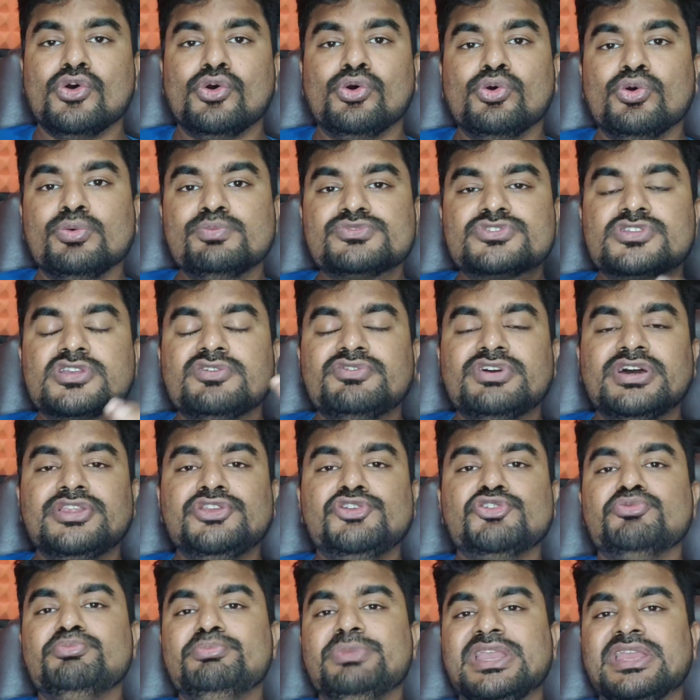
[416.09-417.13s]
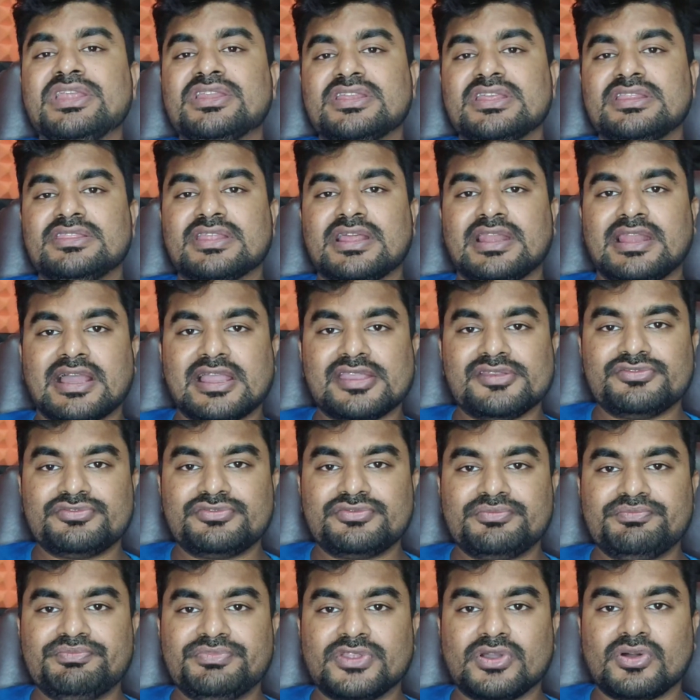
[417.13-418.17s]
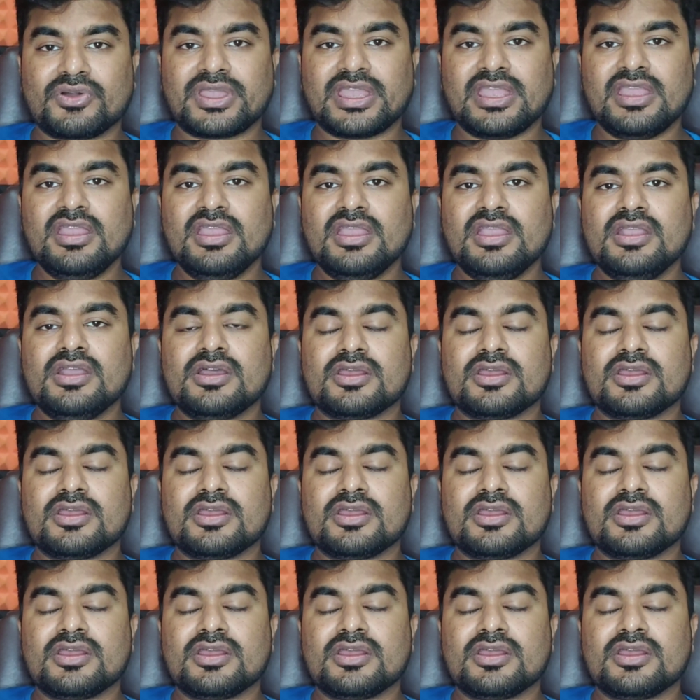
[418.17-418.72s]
whomsoever you meet in the life, okay,